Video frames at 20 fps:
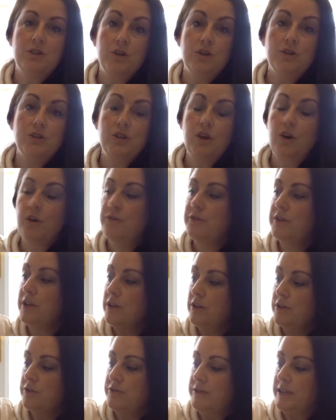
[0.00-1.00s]
soft
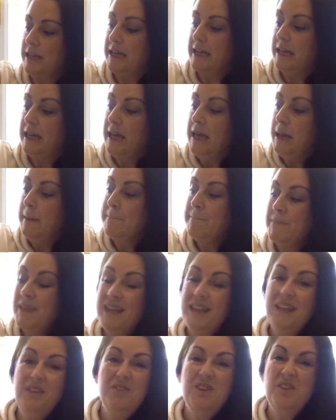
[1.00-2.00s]
and lovely.
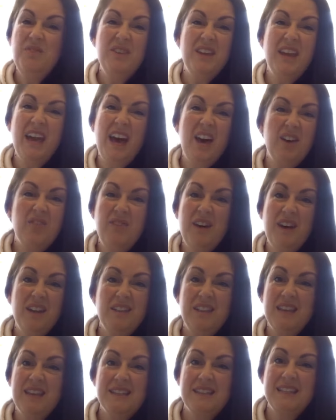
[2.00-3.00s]
And even if you can't find
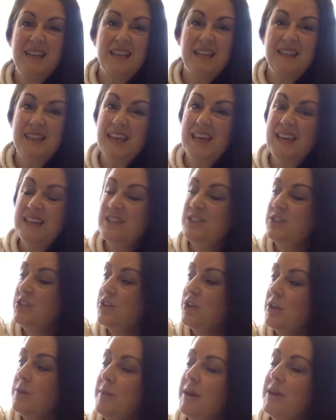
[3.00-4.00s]
things like this, you
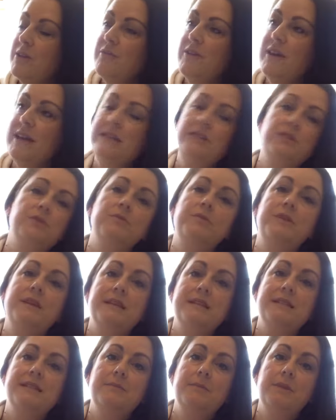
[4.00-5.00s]
know, you might find something
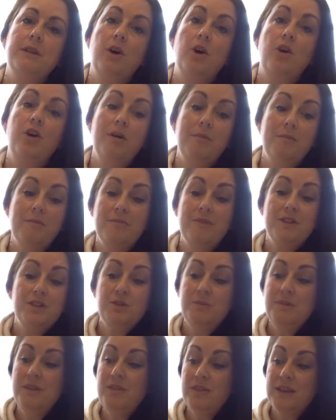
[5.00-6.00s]
similar, or
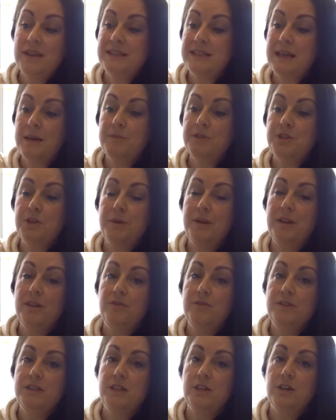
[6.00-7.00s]
some of the things that I'm showing in the
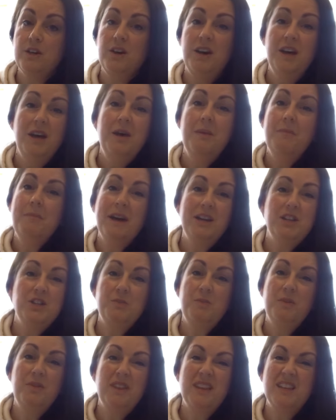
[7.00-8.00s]
video might just
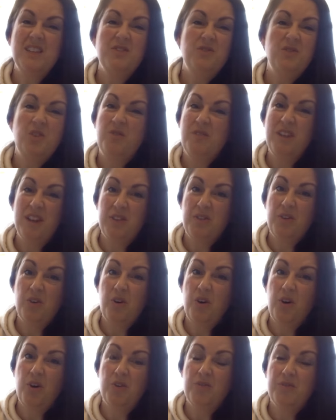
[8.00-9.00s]
be things you've not really
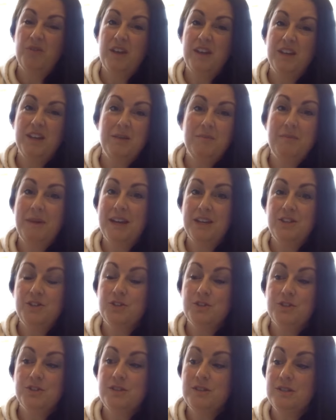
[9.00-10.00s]
thought of, and it might
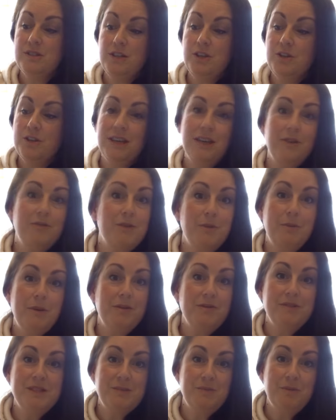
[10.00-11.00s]
just, you know, give you a bit
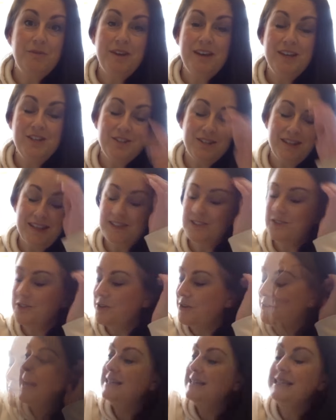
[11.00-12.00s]
of inspiration, that's
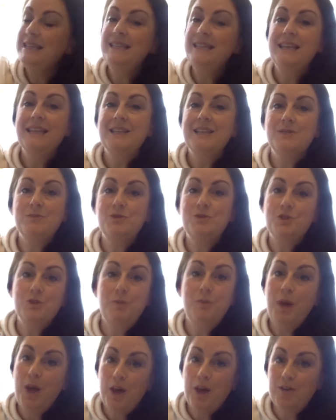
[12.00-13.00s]
all. I did think this was just
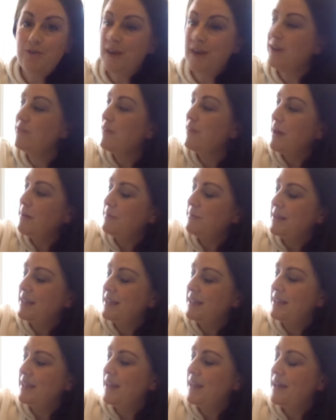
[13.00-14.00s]
perfect for
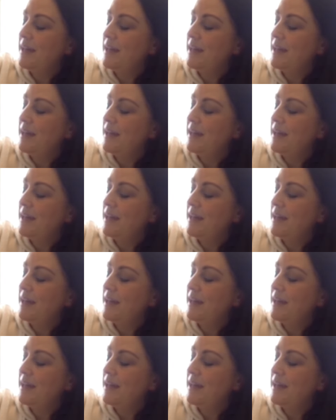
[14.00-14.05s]
Emily.